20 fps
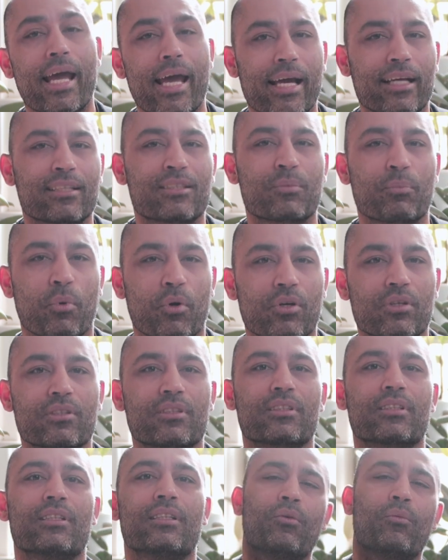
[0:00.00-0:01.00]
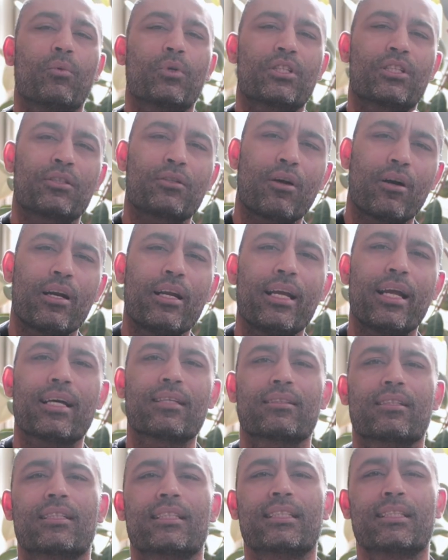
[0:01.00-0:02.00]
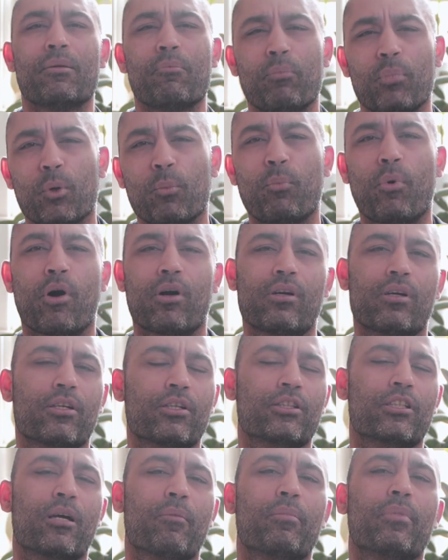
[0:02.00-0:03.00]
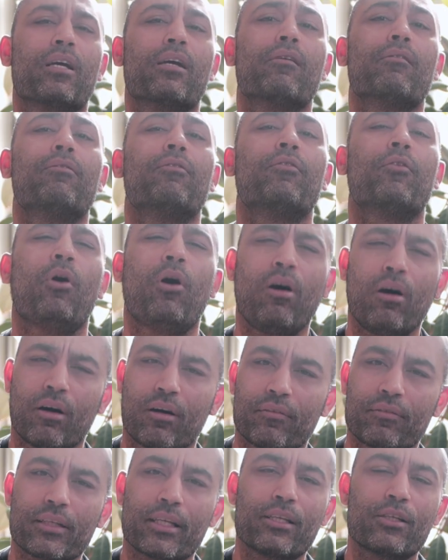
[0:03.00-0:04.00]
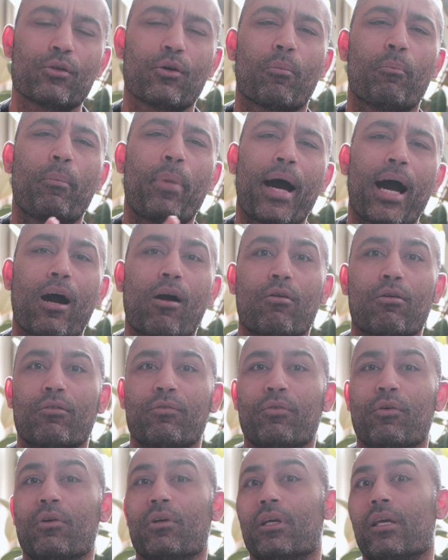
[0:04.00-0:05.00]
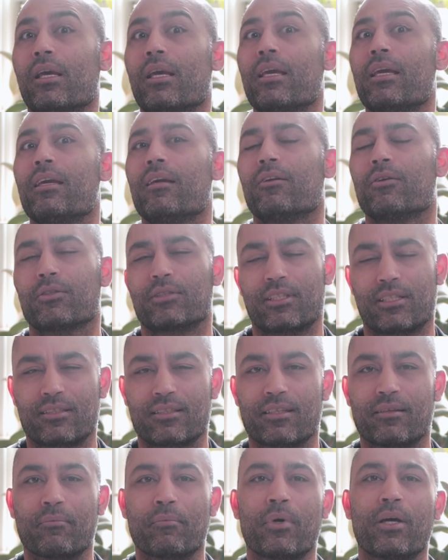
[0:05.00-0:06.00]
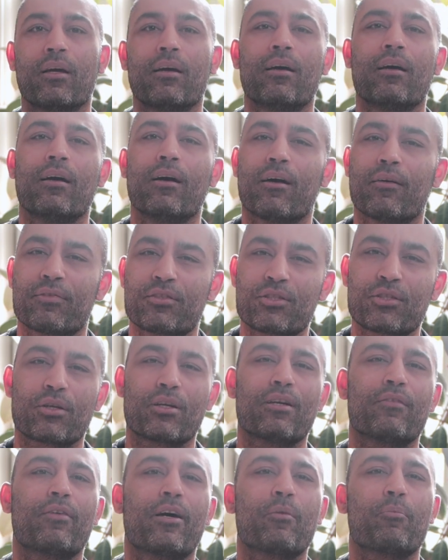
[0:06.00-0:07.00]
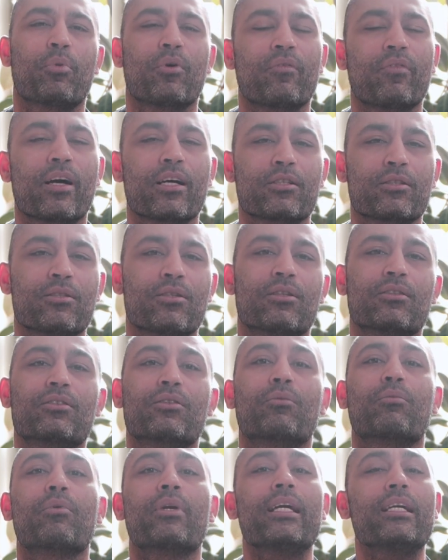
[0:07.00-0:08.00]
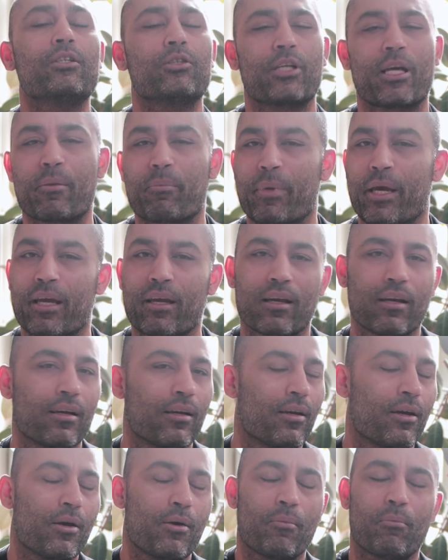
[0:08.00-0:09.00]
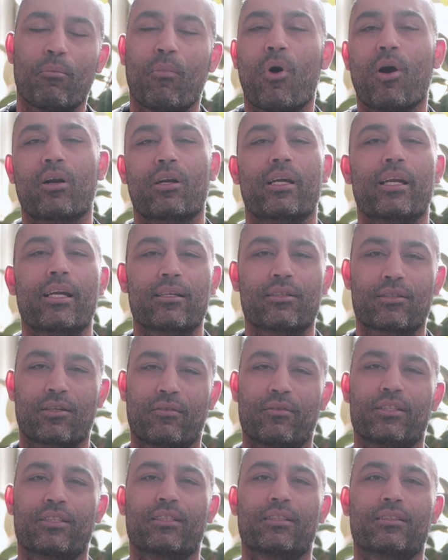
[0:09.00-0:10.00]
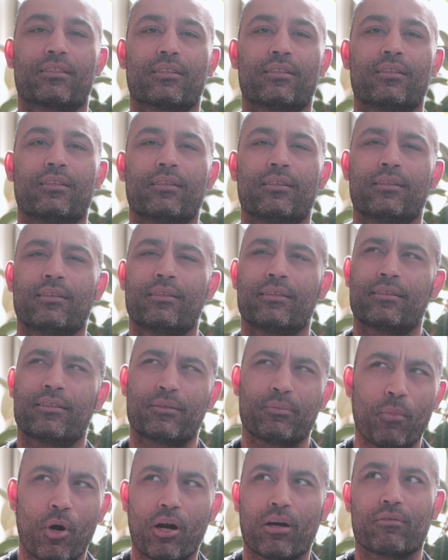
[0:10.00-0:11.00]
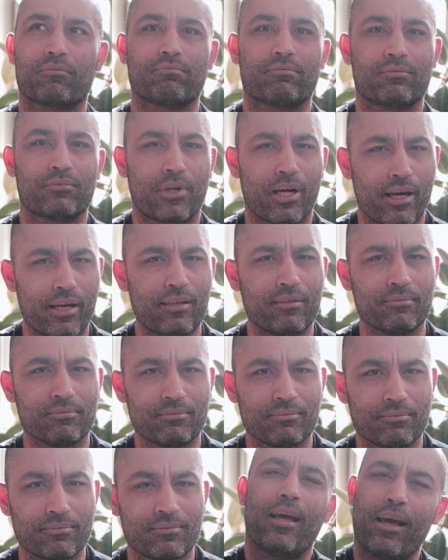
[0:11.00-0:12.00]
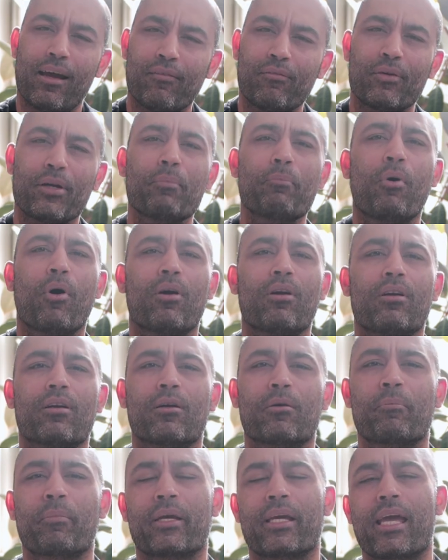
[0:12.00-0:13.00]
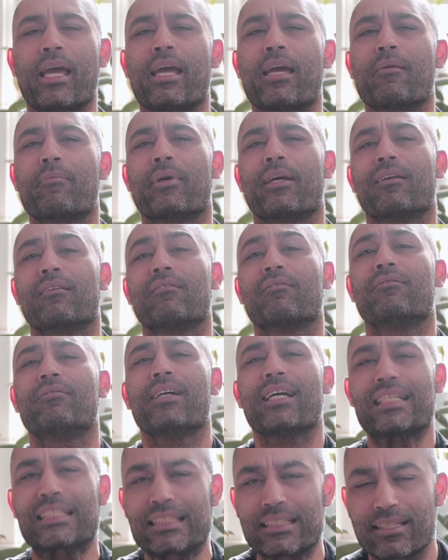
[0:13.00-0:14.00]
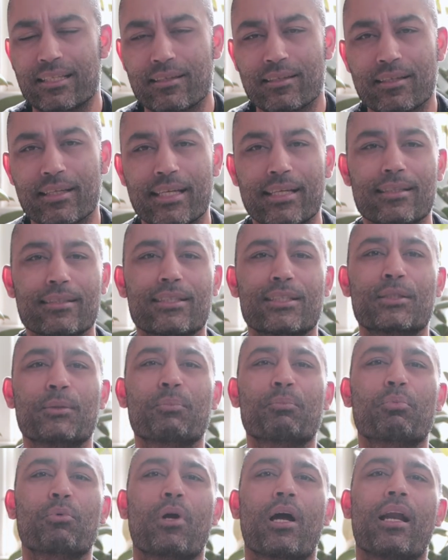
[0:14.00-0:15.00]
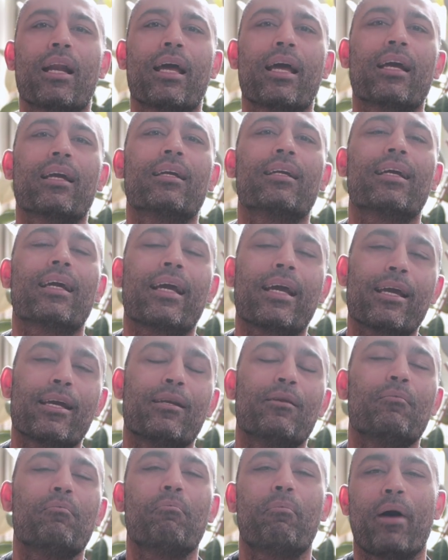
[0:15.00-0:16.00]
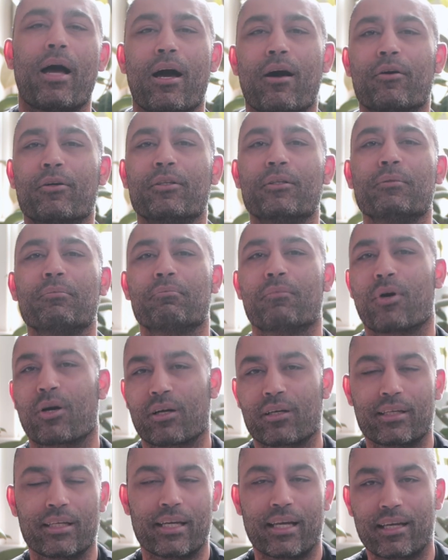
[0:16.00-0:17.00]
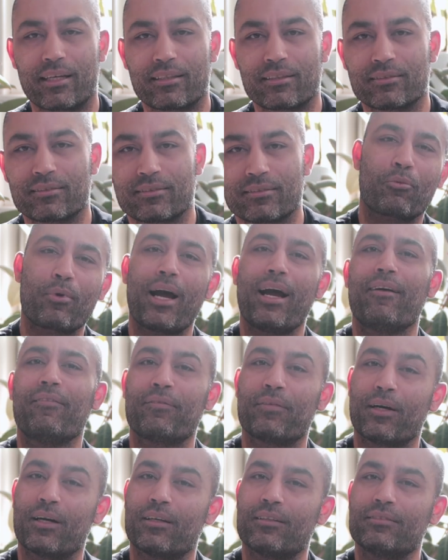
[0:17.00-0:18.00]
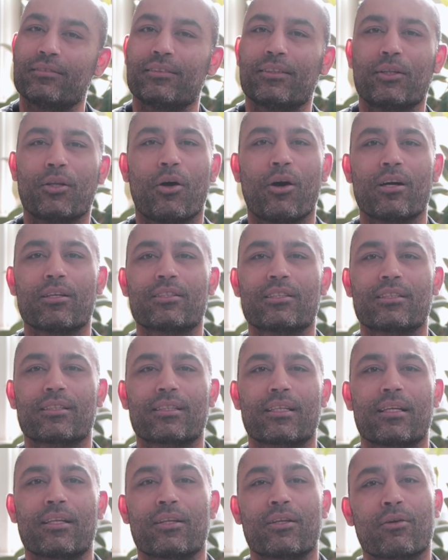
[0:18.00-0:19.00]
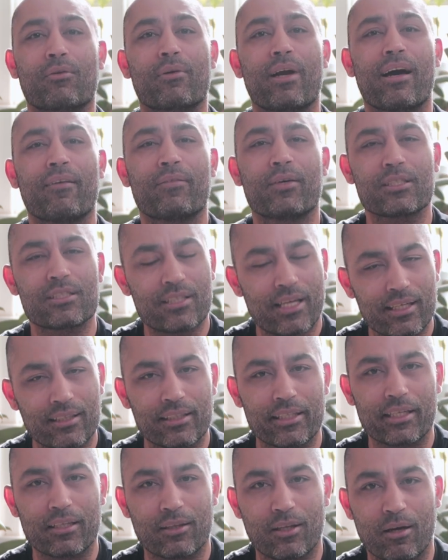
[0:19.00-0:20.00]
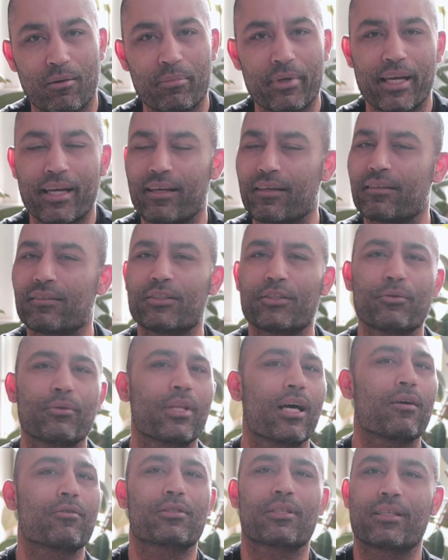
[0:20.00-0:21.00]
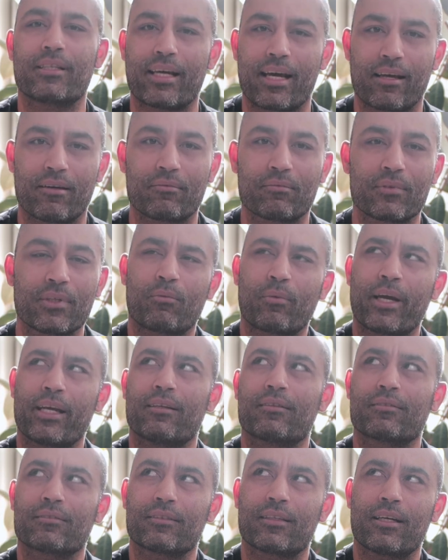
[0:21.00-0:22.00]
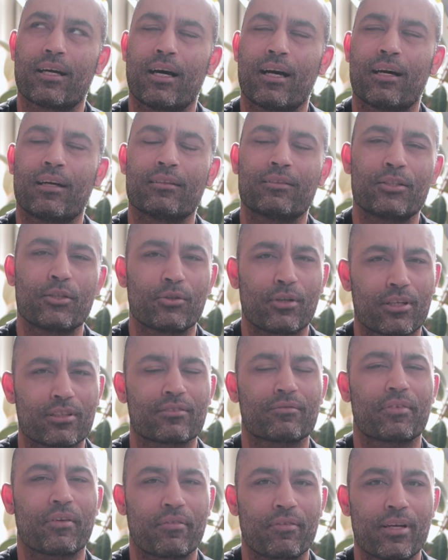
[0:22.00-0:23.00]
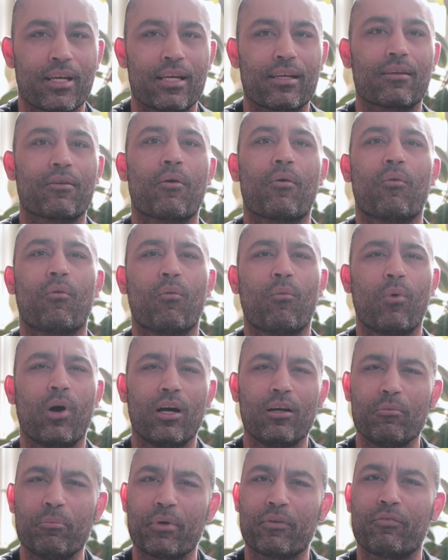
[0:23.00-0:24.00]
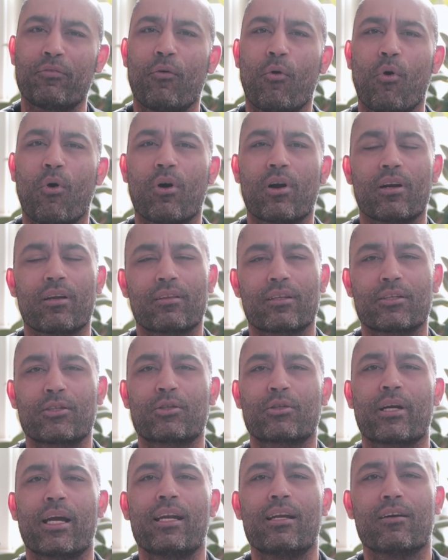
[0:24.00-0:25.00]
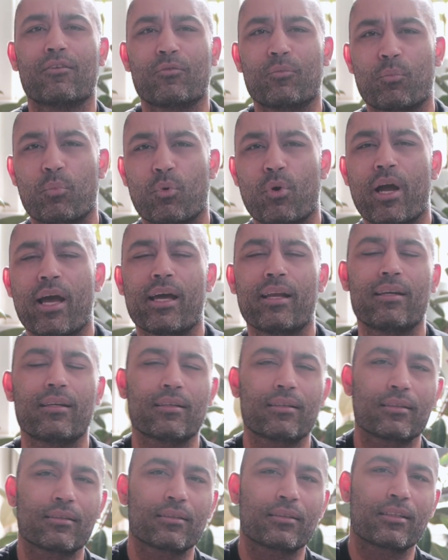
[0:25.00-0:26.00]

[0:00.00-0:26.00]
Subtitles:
experts. What started as a simple partnership evolved into a powerful ecosystem of certified professionals reshaping marketing services. Smart, right? Every partner became invested in spreading inbound marketing. Rapha launched the Rapha Cycling Club in 2015, well before the trend of brand